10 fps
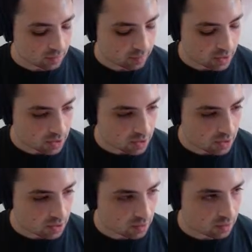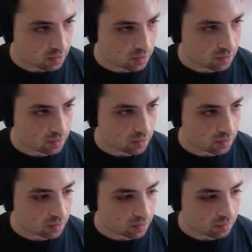Let's see.
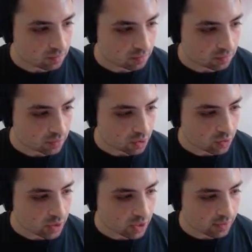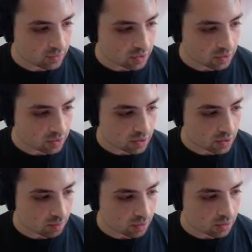Oh yeah, I have to
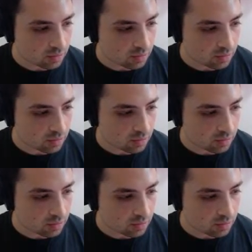enable it.